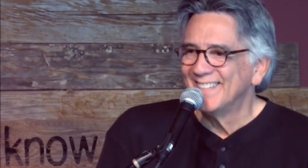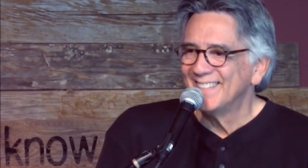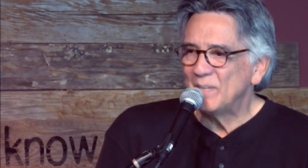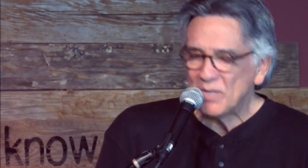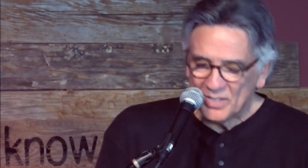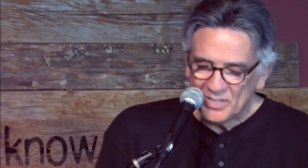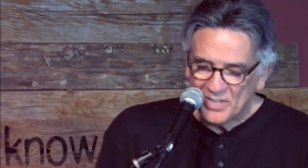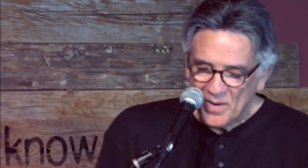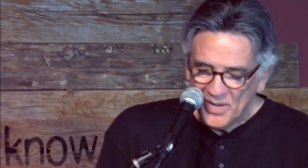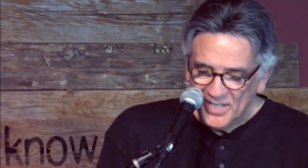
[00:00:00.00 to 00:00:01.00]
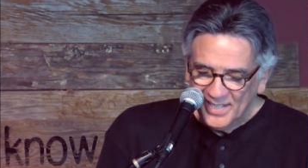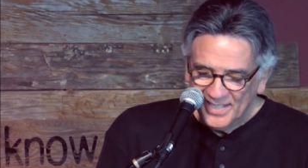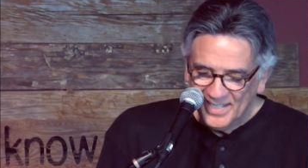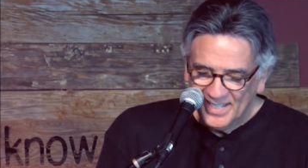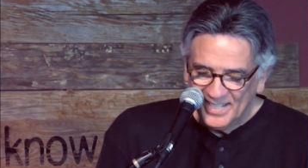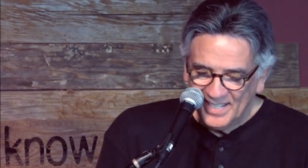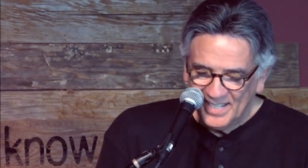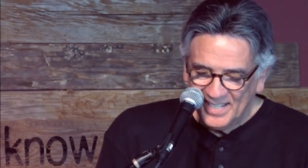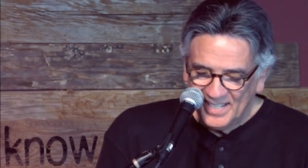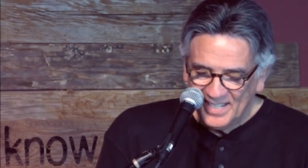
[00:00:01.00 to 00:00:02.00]
See where this is going?
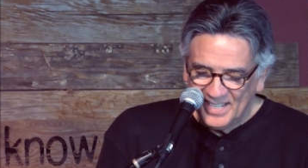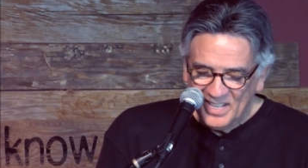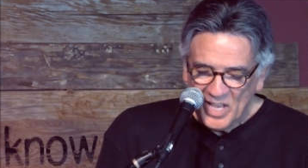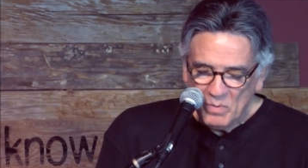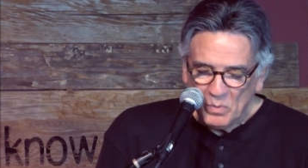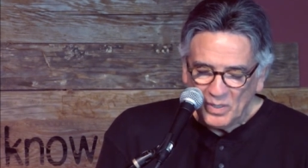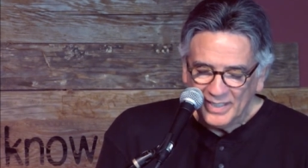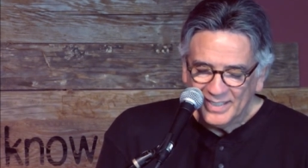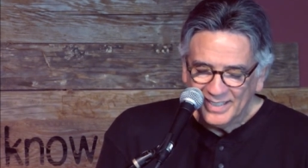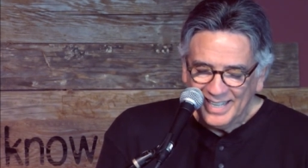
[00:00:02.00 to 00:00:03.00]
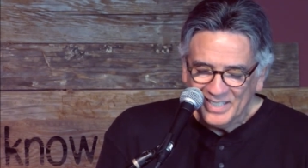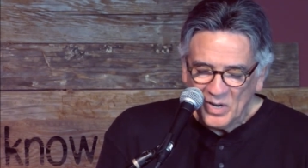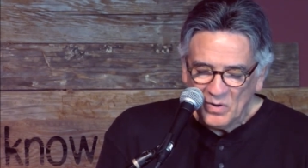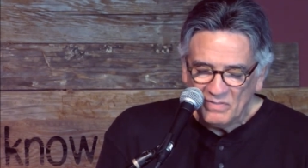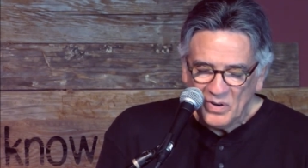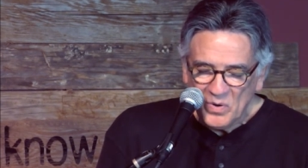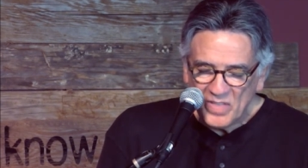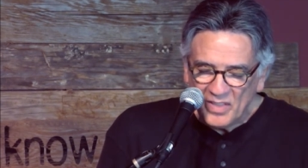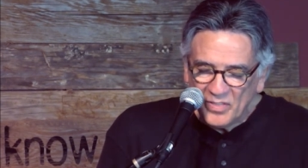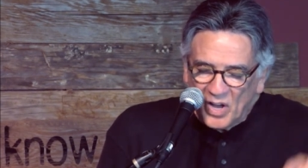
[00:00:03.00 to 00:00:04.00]
They were willing to let go of who
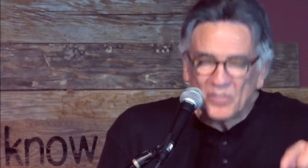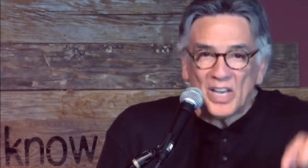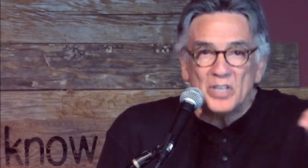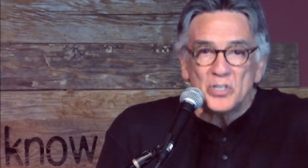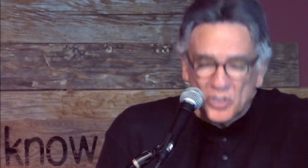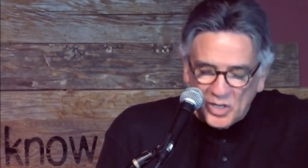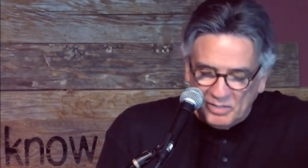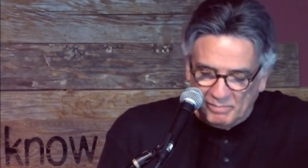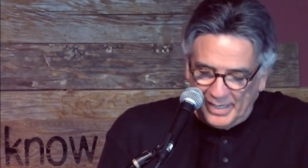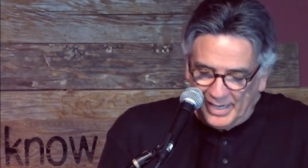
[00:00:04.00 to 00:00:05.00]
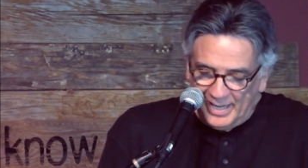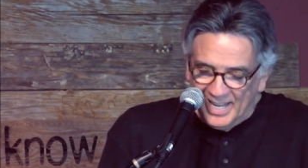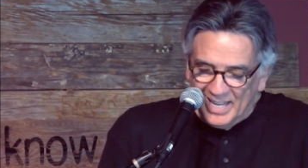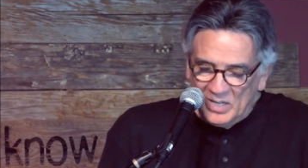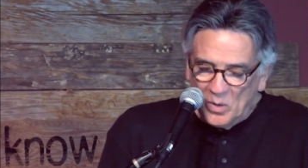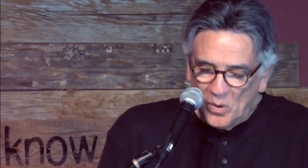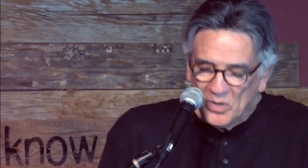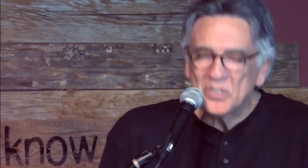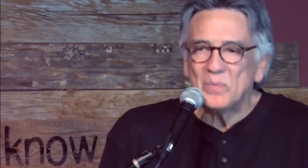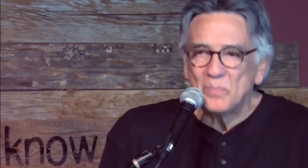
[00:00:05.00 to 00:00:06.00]
they thought they should be in
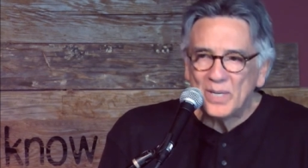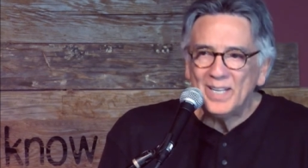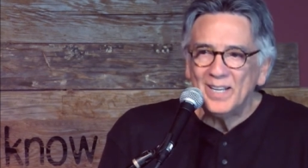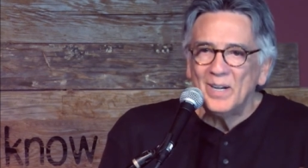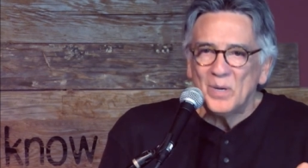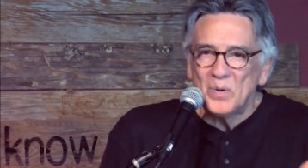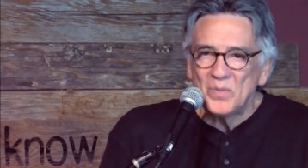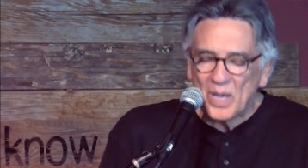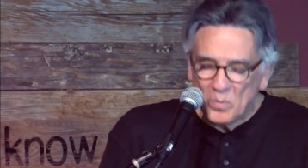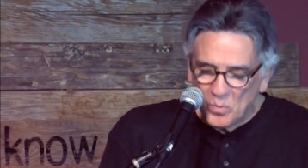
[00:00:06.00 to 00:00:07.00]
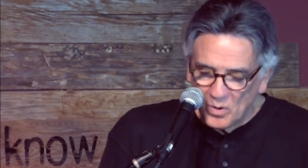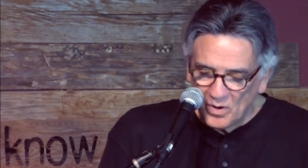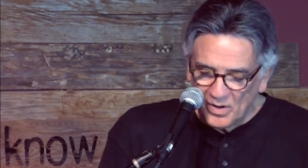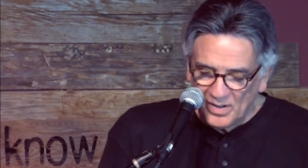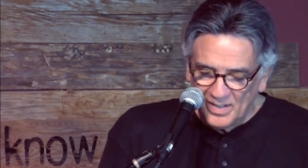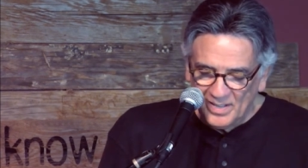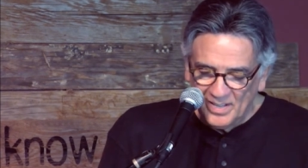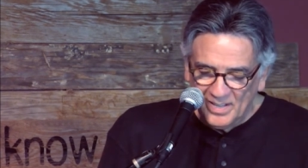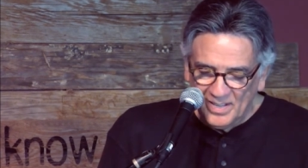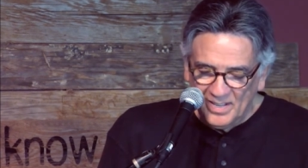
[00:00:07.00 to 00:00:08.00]
order to be who they were.
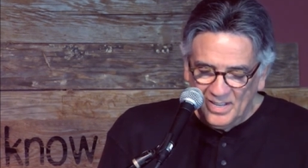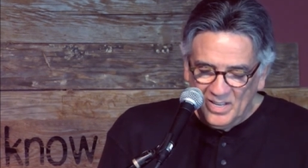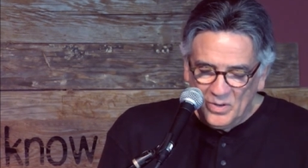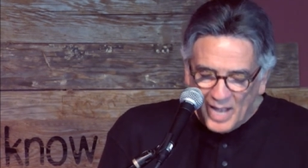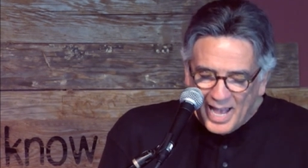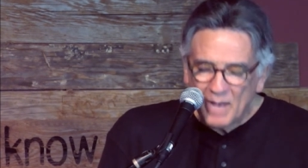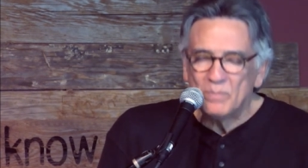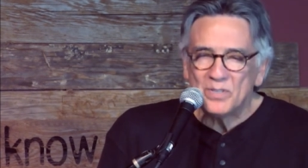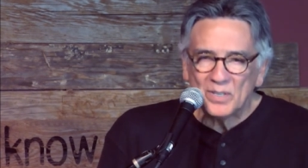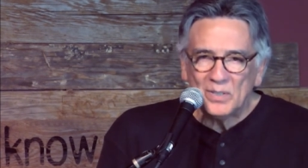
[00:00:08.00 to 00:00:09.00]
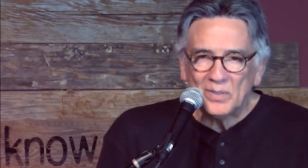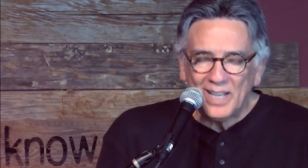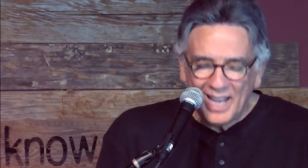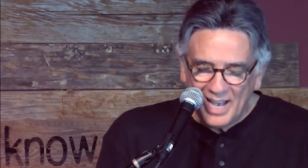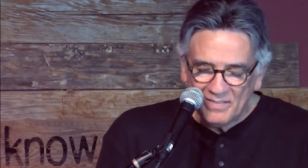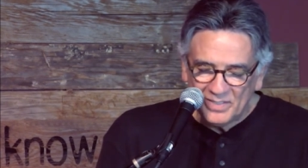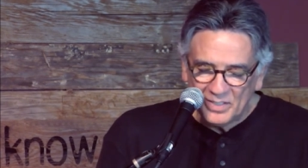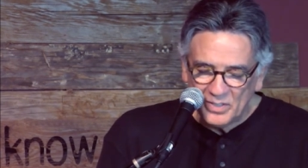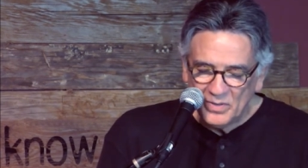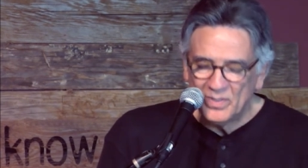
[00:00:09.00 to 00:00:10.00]
You absolutely have
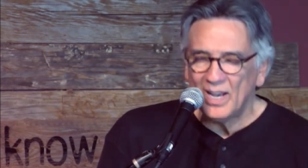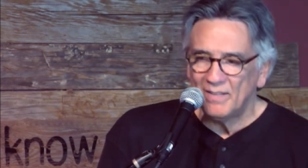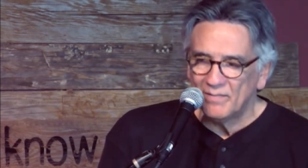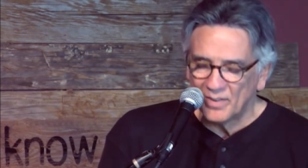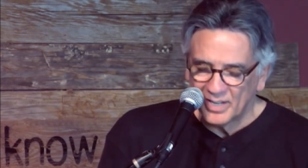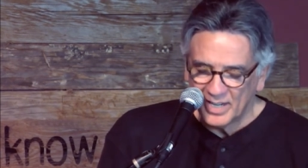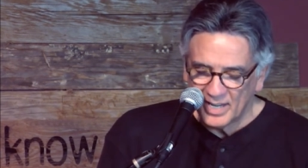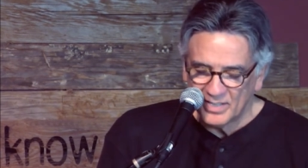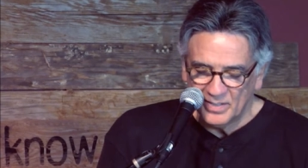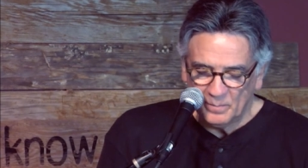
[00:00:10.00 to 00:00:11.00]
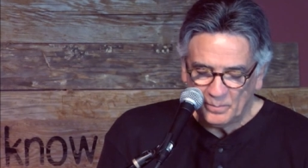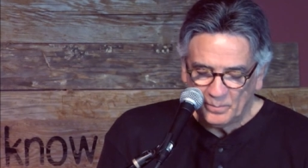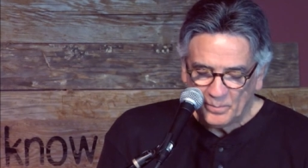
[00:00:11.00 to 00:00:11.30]
to do that for connection.